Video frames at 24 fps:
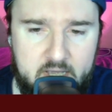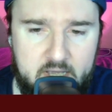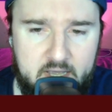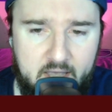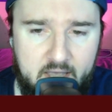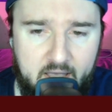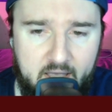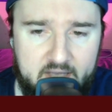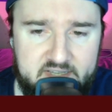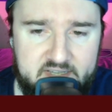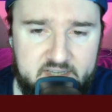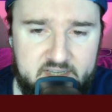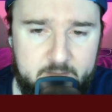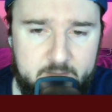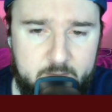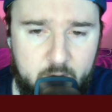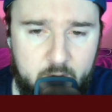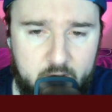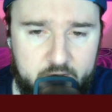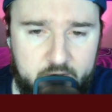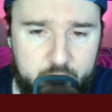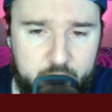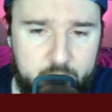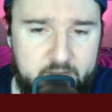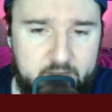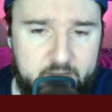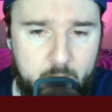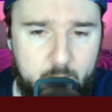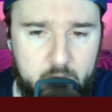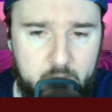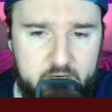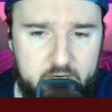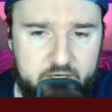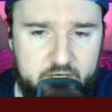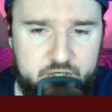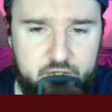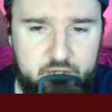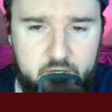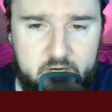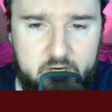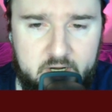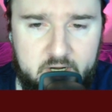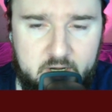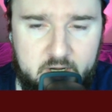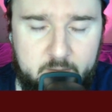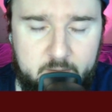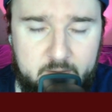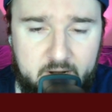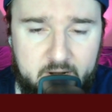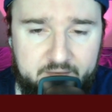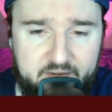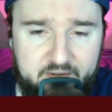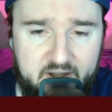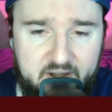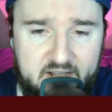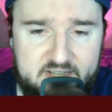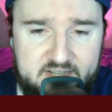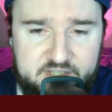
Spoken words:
SMU on a 3-game winning streak, coming off a nice